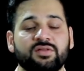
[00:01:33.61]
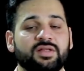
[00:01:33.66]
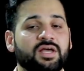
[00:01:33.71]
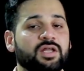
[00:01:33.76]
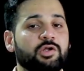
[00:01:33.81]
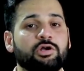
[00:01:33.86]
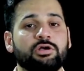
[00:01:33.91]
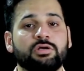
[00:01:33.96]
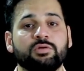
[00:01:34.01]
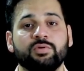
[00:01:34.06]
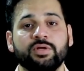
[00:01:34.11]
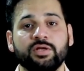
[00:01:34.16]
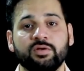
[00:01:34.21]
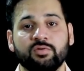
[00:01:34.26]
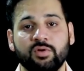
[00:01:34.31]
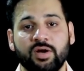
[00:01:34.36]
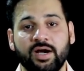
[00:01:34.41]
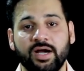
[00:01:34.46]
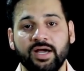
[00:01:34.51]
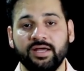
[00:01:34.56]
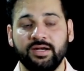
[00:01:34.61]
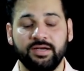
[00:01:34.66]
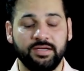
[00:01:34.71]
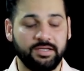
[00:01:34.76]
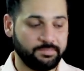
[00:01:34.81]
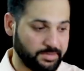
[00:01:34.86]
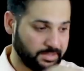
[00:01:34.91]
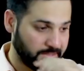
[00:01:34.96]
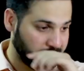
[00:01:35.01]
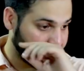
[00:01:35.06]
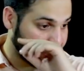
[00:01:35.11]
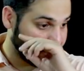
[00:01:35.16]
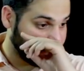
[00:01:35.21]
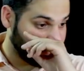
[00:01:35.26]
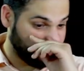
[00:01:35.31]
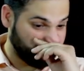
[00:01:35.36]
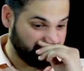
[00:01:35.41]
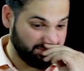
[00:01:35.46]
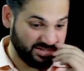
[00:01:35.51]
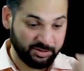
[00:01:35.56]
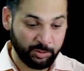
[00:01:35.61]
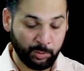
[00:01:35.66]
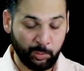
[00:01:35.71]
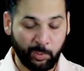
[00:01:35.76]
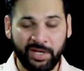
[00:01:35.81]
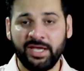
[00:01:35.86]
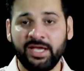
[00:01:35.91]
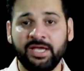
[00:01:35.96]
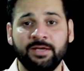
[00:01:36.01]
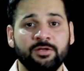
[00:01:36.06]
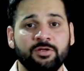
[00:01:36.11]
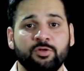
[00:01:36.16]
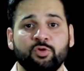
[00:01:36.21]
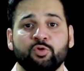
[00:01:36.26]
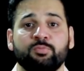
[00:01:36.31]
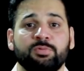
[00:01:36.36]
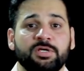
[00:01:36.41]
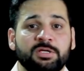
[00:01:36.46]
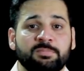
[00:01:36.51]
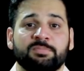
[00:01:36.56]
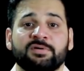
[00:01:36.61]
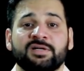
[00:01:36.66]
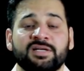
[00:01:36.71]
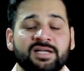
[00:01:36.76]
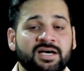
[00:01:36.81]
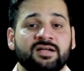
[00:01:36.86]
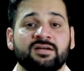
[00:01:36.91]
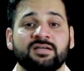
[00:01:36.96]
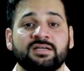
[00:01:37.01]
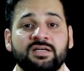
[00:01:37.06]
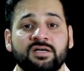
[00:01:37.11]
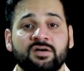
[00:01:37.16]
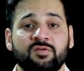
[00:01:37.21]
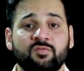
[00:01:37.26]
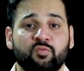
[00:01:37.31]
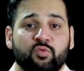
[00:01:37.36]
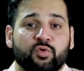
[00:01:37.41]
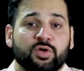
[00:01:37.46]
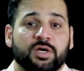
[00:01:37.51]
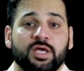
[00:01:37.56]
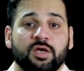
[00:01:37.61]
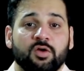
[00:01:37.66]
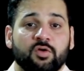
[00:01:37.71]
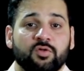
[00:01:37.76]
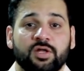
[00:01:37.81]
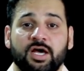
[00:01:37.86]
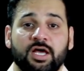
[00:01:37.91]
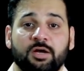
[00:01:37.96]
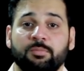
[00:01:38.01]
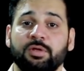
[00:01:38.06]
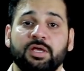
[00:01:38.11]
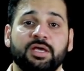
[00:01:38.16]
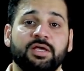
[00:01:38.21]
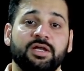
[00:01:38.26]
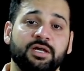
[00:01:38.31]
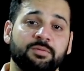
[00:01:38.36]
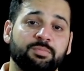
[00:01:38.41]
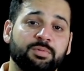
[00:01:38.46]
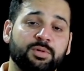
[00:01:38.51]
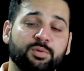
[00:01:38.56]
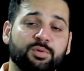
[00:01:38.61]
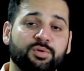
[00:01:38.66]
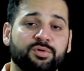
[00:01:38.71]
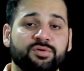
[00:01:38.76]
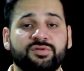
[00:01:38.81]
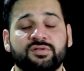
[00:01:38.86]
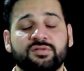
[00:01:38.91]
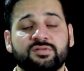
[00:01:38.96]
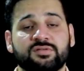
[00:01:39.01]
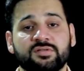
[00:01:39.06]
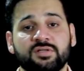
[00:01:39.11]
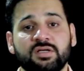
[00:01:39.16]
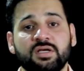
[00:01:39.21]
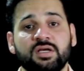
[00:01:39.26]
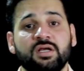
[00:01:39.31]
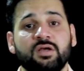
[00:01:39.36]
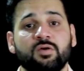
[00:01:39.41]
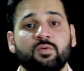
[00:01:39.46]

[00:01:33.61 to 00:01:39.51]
They are not going to hire anybody. I mean, why you people are working on the RBI grade B courses?